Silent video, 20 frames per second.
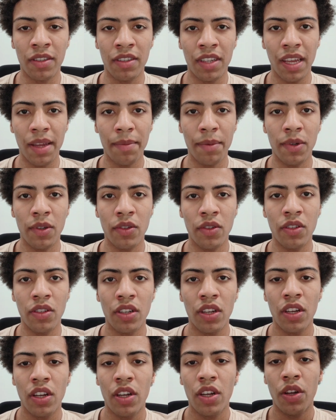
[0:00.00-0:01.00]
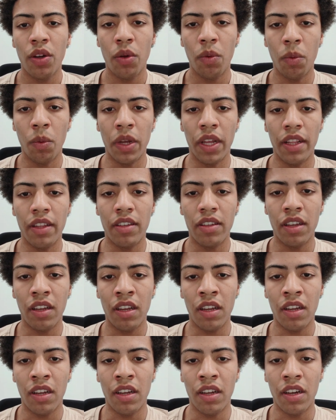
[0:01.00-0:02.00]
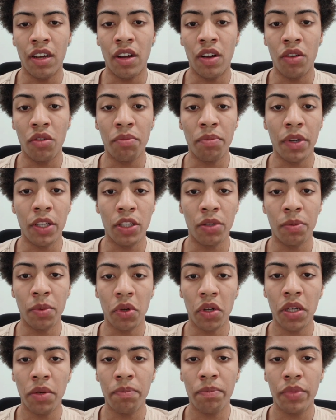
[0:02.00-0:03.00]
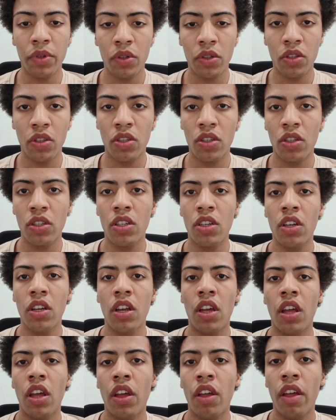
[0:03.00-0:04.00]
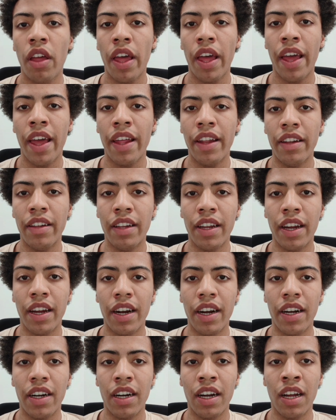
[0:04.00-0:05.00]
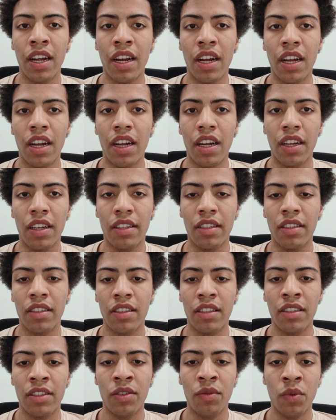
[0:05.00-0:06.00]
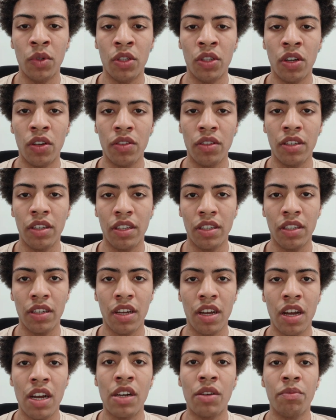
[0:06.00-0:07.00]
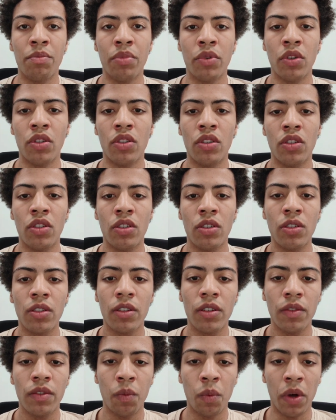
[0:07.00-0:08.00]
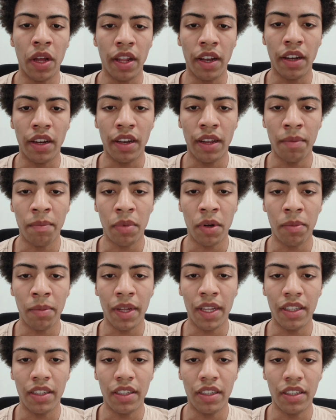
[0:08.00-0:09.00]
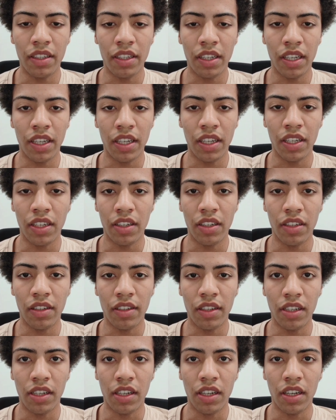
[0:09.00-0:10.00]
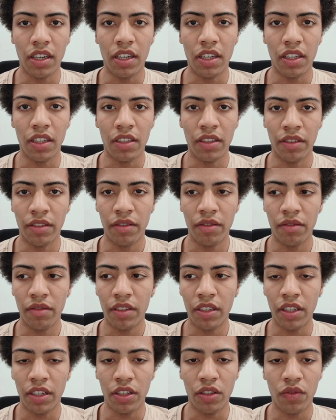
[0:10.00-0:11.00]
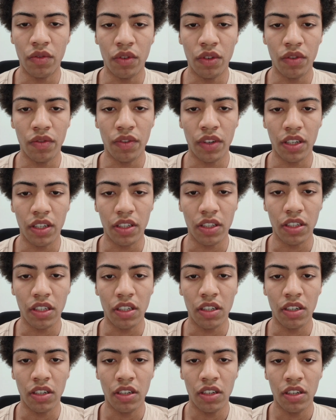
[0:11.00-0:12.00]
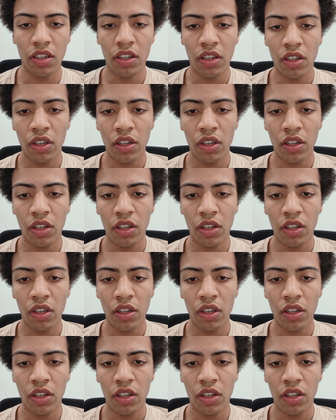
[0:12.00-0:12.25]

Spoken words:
tables with all the possible inputs and the resulting outputs when implemented in the truth function.